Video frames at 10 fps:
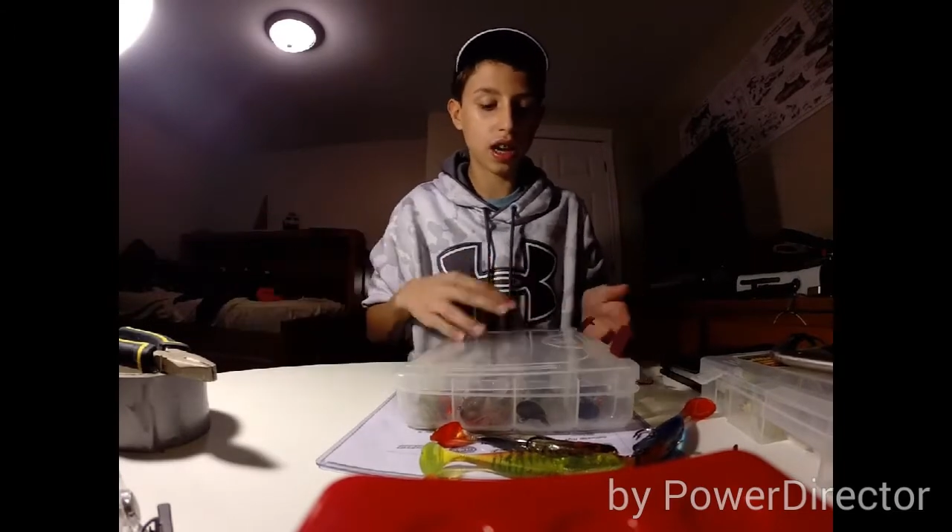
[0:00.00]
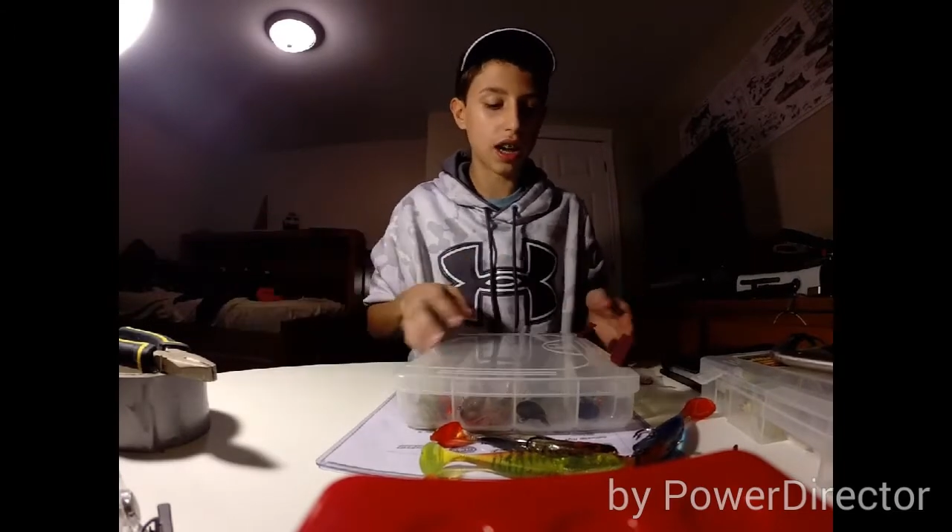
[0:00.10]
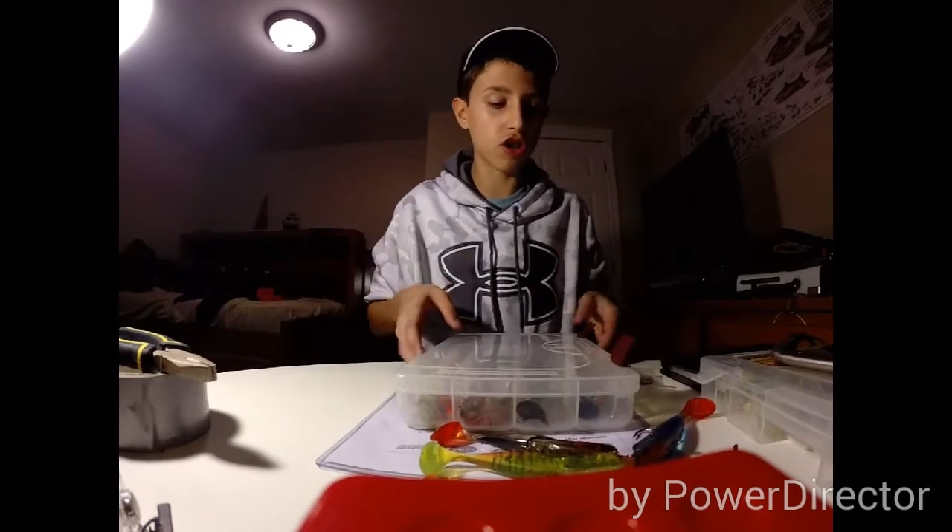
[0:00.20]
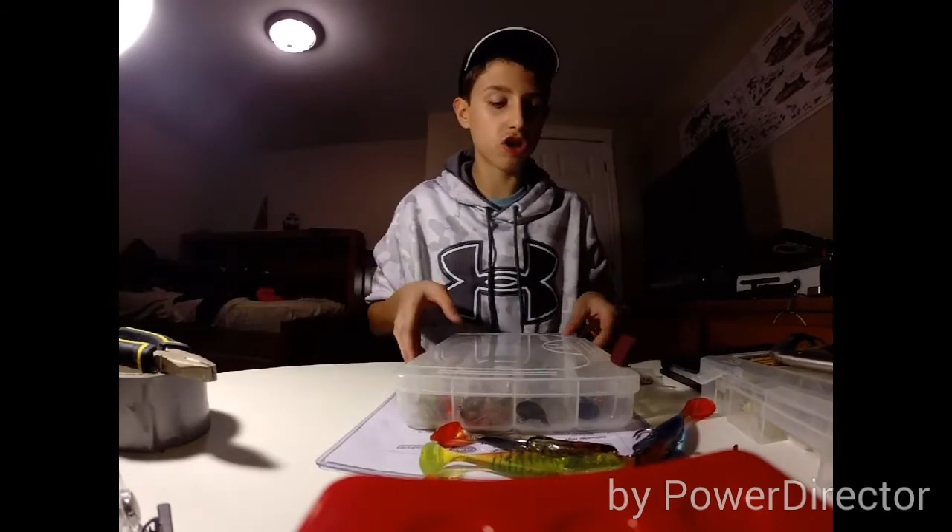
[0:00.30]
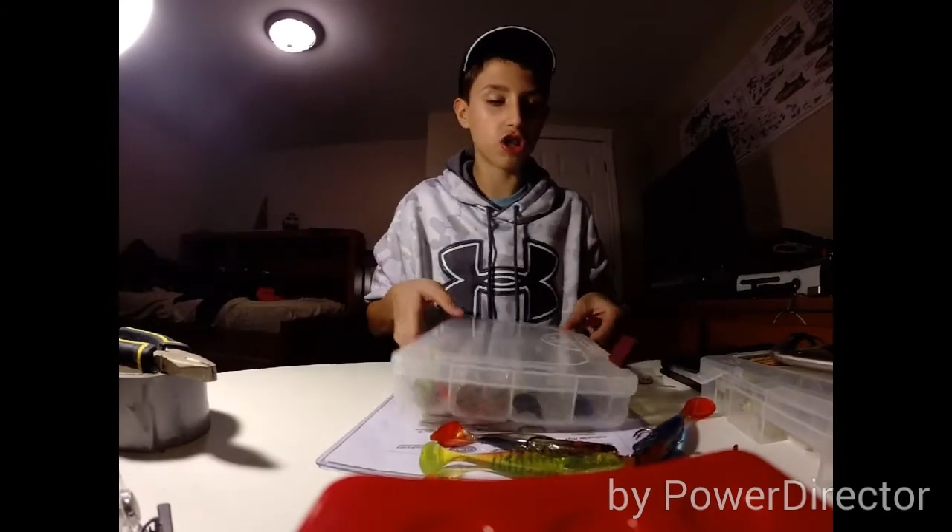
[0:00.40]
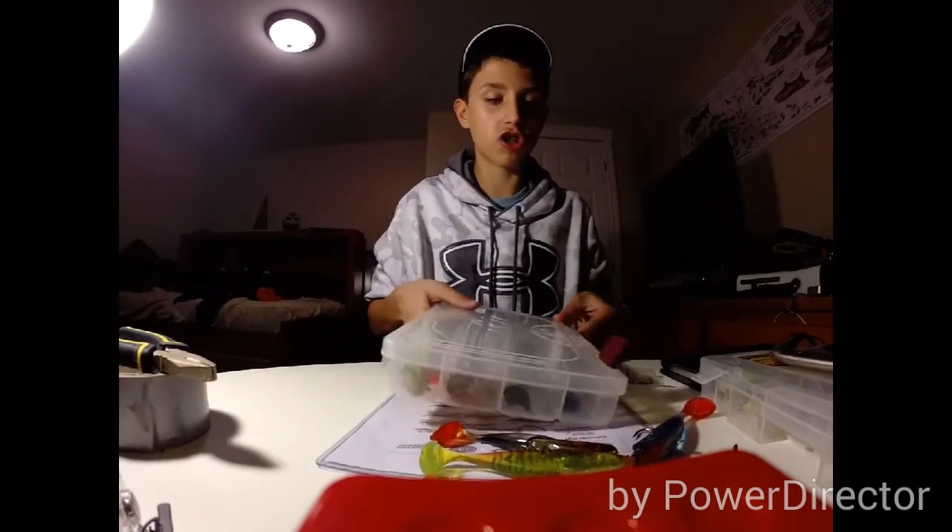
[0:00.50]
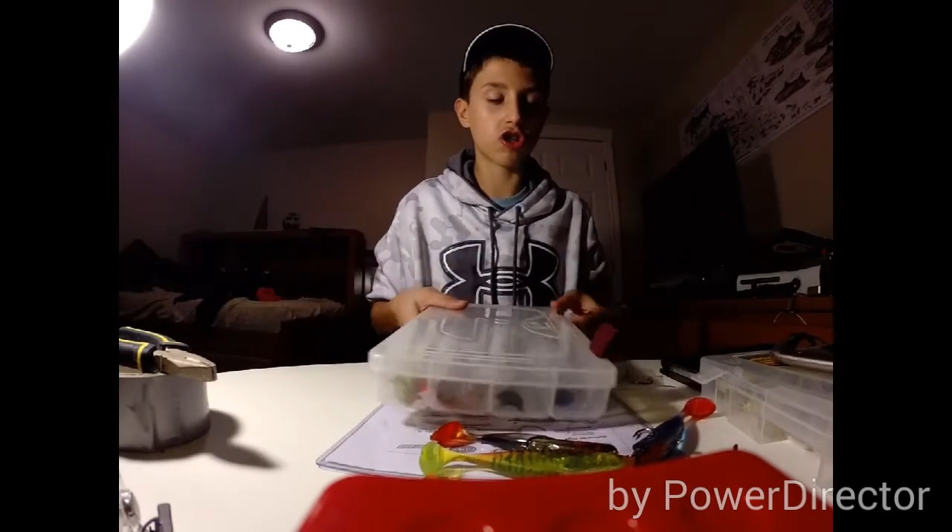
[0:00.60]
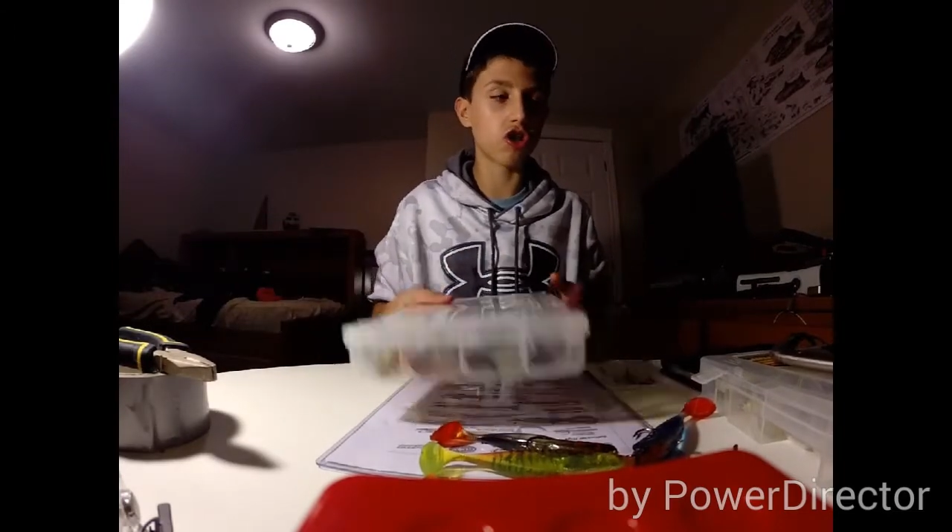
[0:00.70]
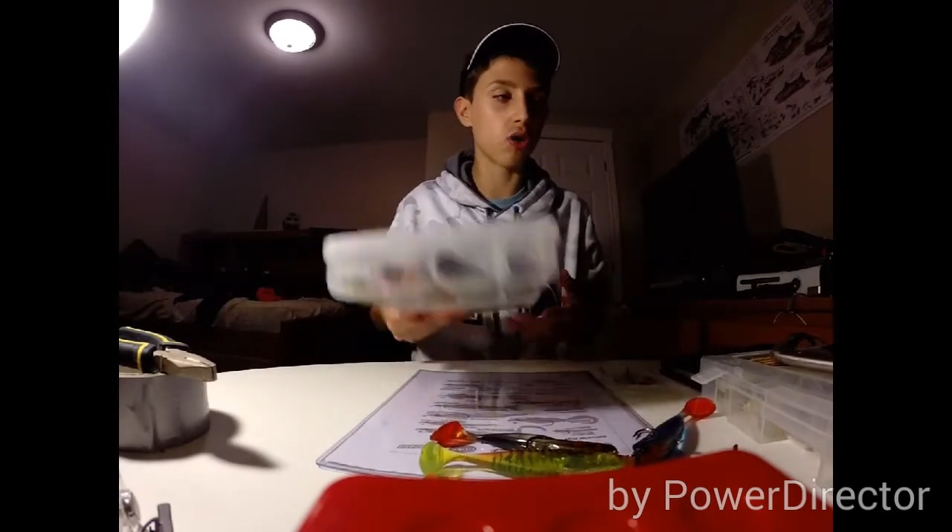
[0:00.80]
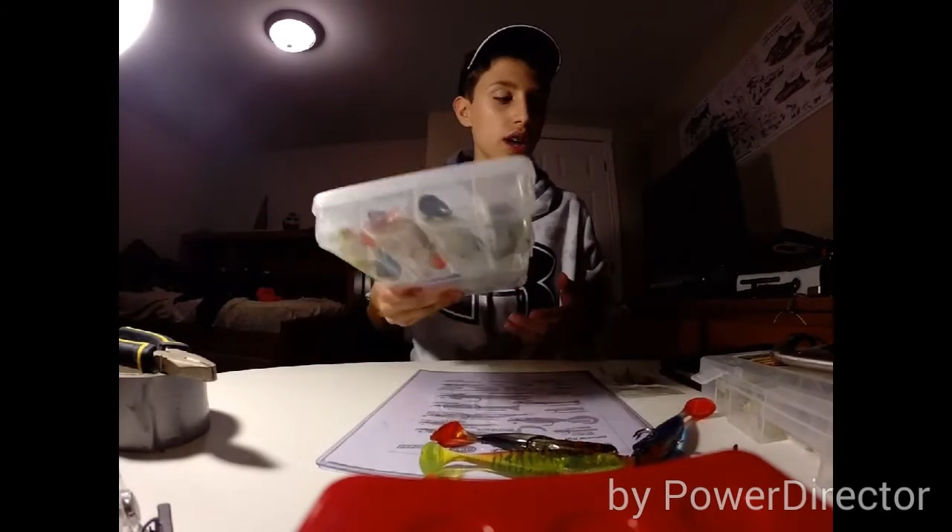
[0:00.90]
I usually
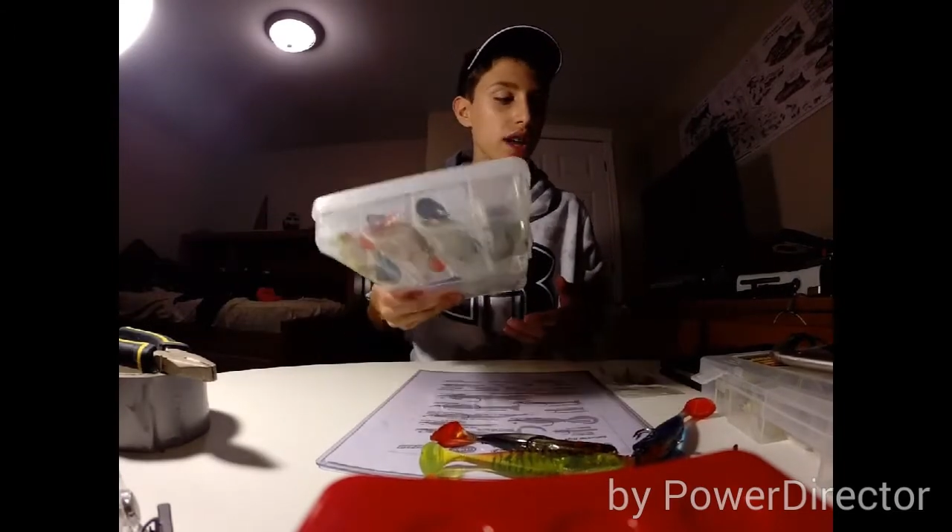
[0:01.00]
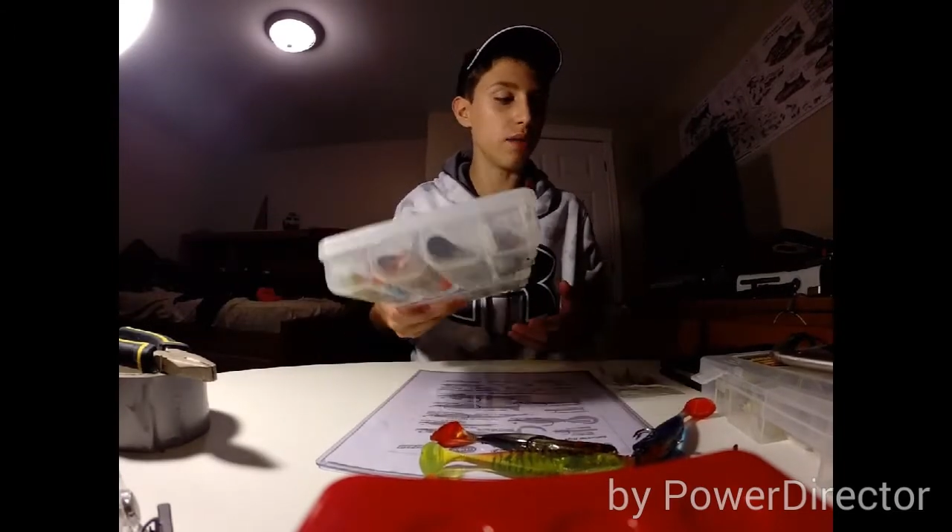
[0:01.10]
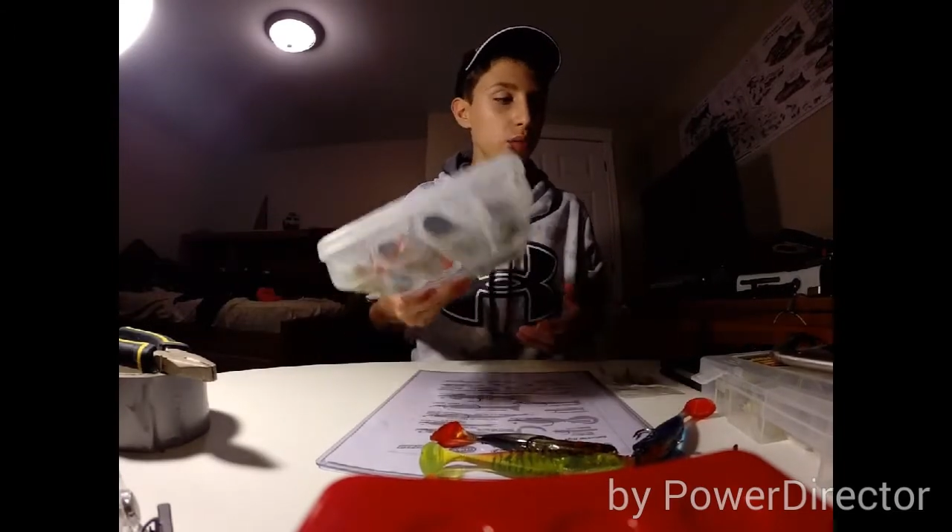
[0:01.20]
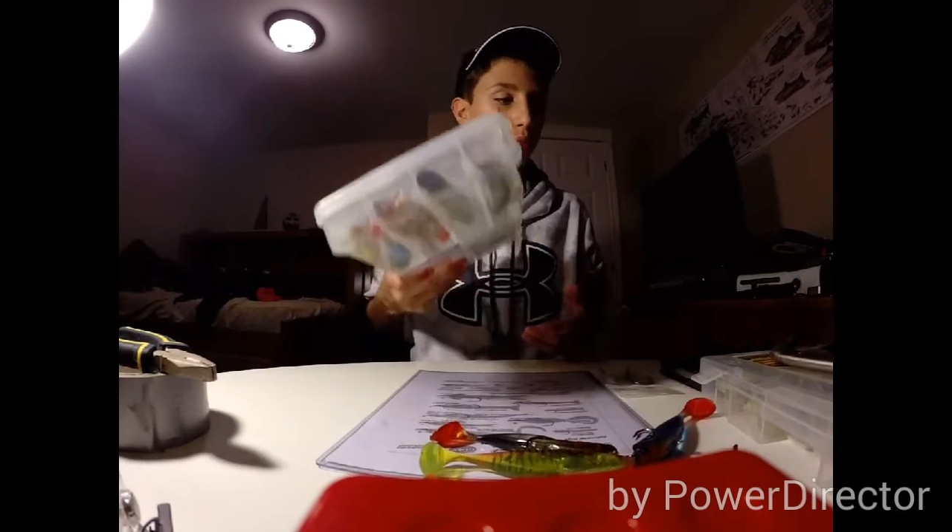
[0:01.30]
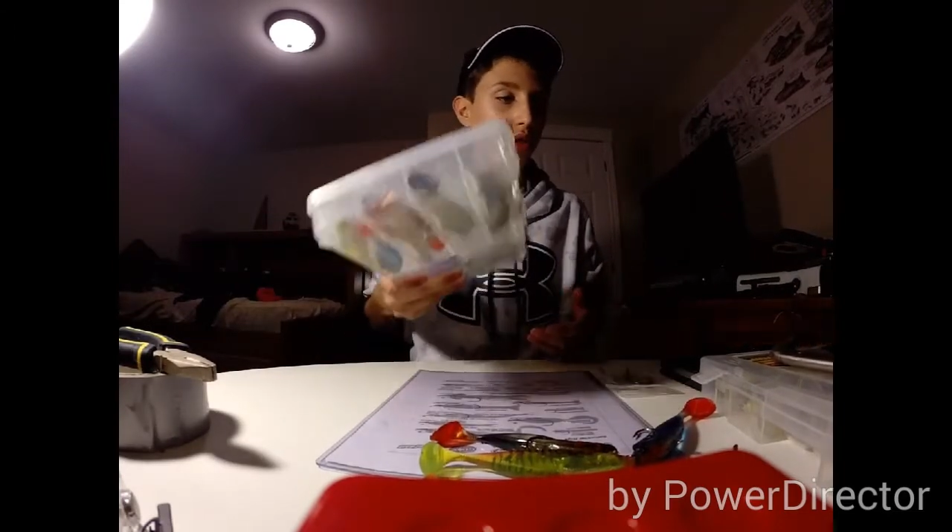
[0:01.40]
just go ahead